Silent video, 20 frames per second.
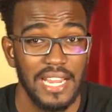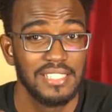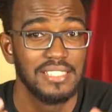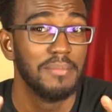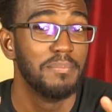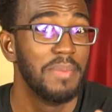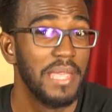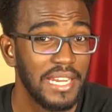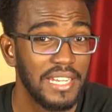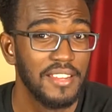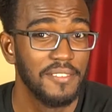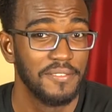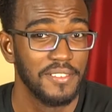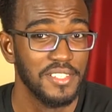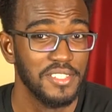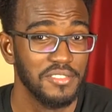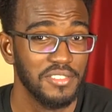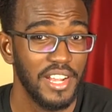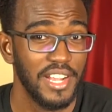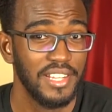is a big
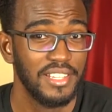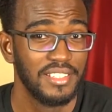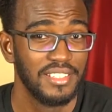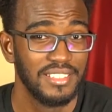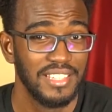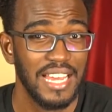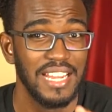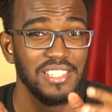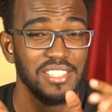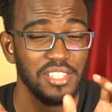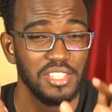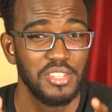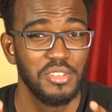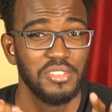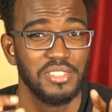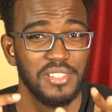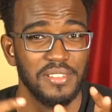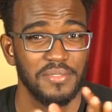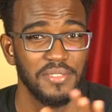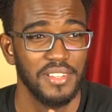difference, right? That is a
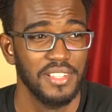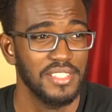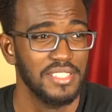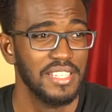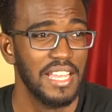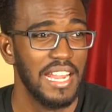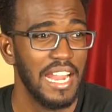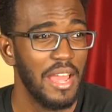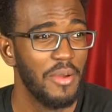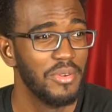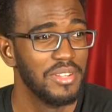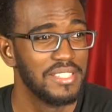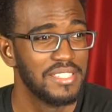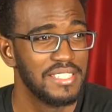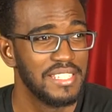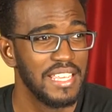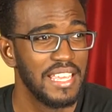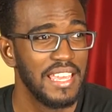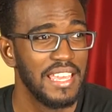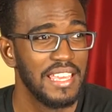huge difference, and I would
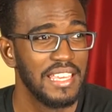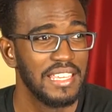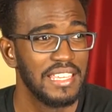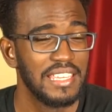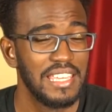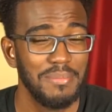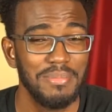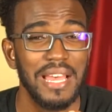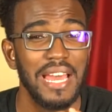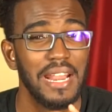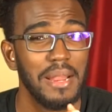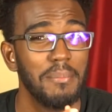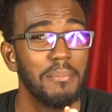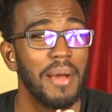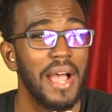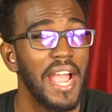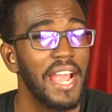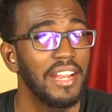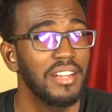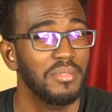say keep that in
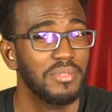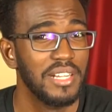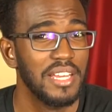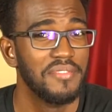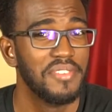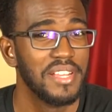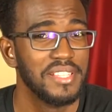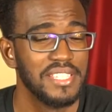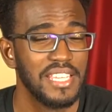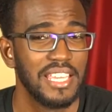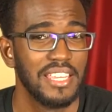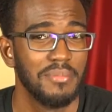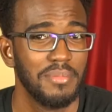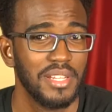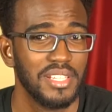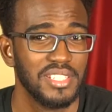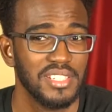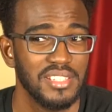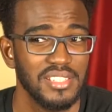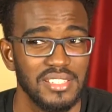mind whenever you're taking
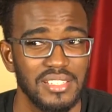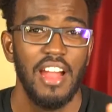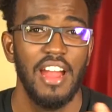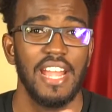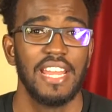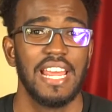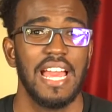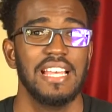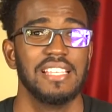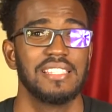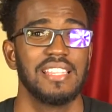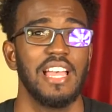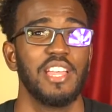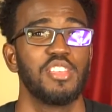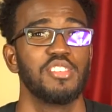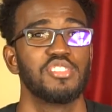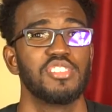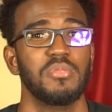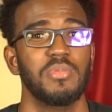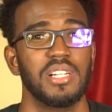pictures. Alright guys, thank
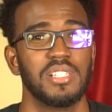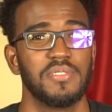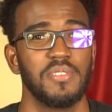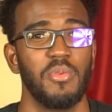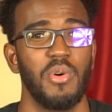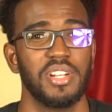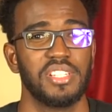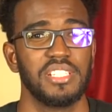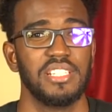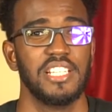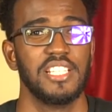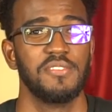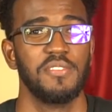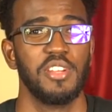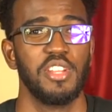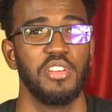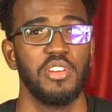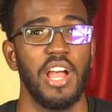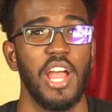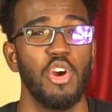you so much for watching this
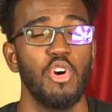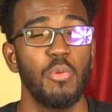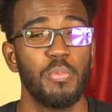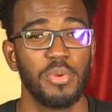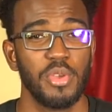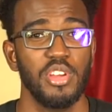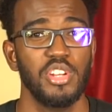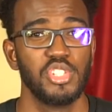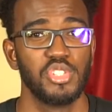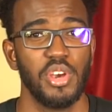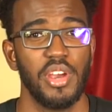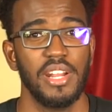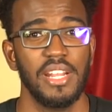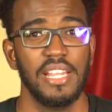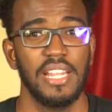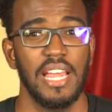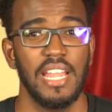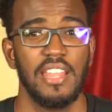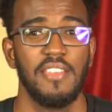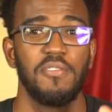video. I hope you enjoyed
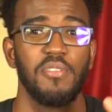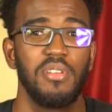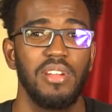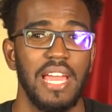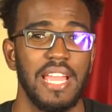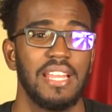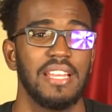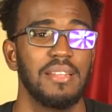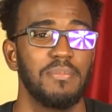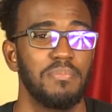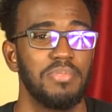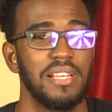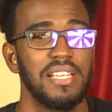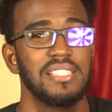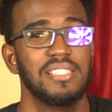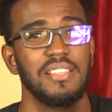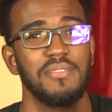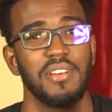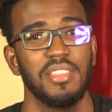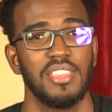it, and if you like it,
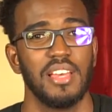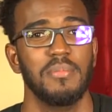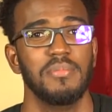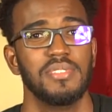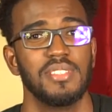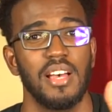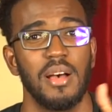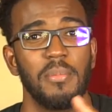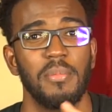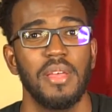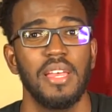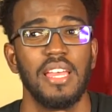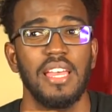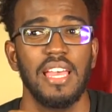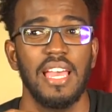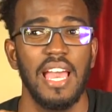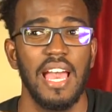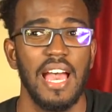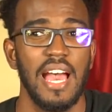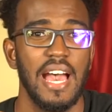please leave a thumbs up.
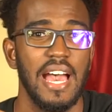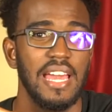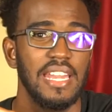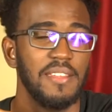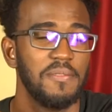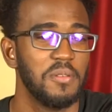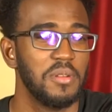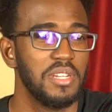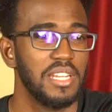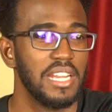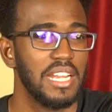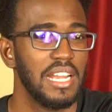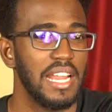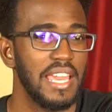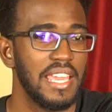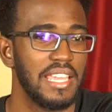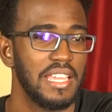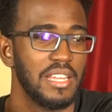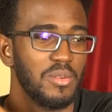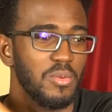And if you didn't
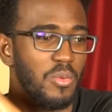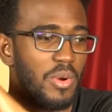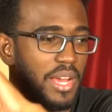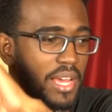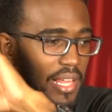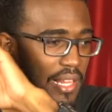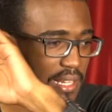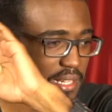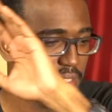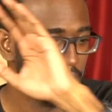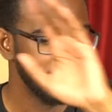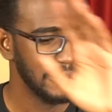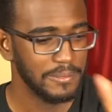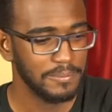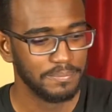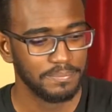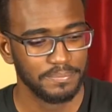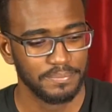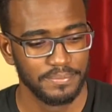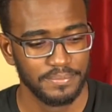like it, well,